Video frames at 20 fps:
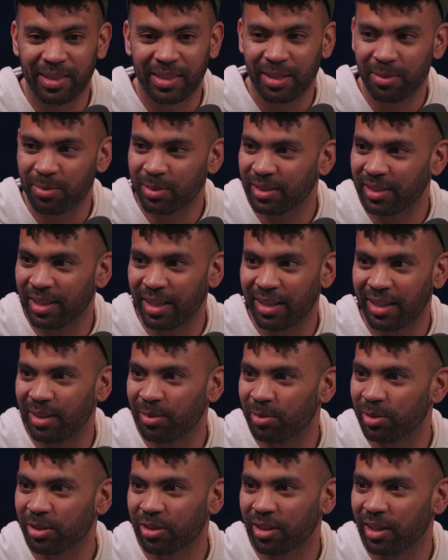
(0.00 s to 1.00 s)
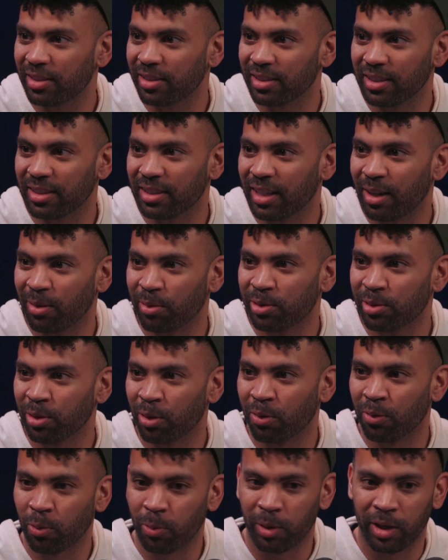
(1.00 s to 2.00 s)
It was crazy. I was so
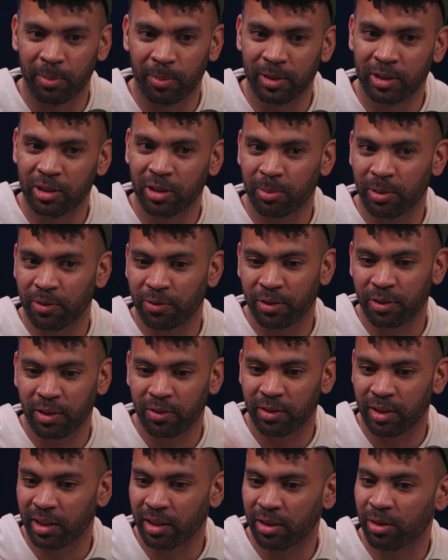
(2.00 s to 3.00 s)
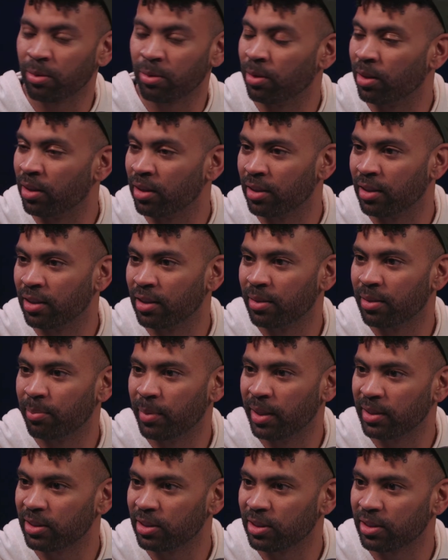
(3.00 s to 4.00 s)
overwhelmed. It took me forever to get through all the
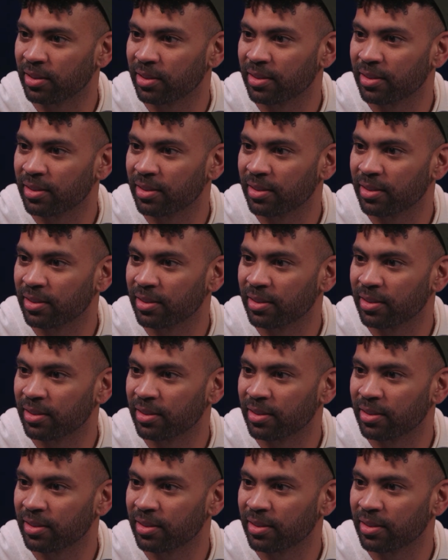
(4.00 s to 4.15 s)
messages.